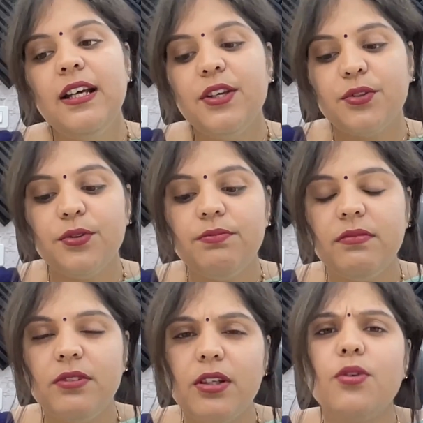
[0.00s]
So
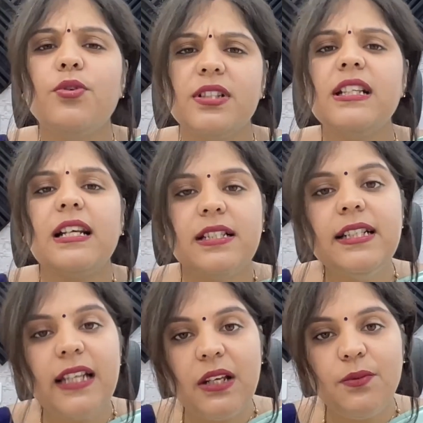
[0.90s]
the course is
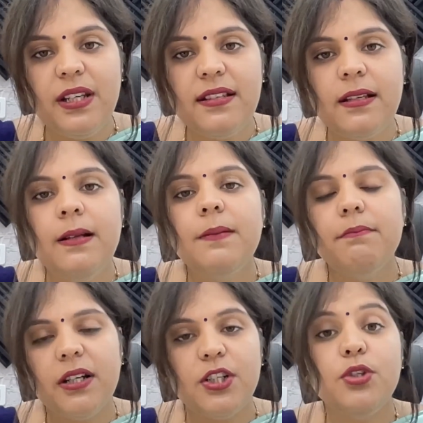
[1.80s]
actually 10 weeks,
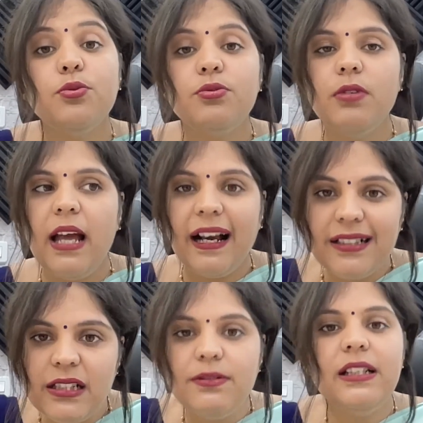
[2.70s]
but you
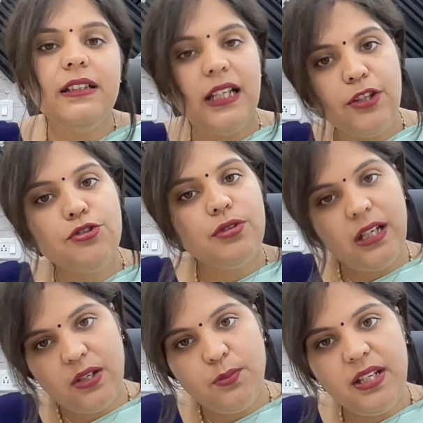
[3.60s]
actively teach
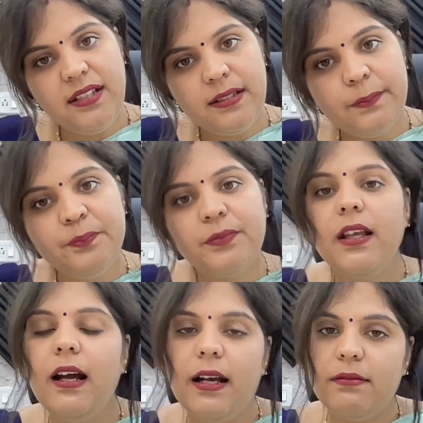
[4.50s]
8 weeks,
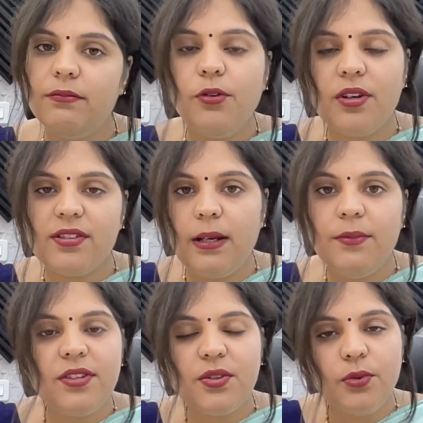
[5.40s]
and 4
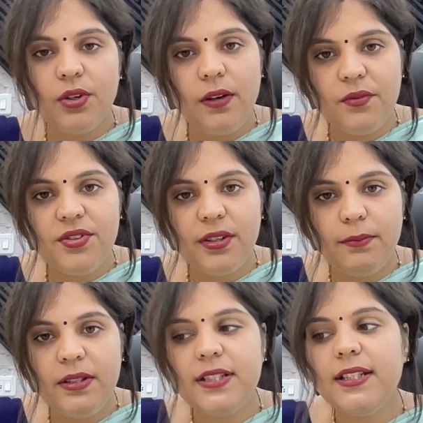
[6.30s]
assignments is what you have to
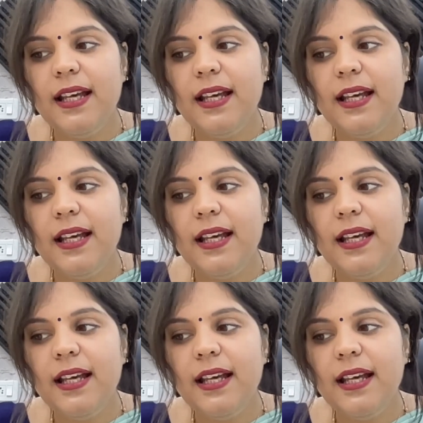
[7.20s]
submit.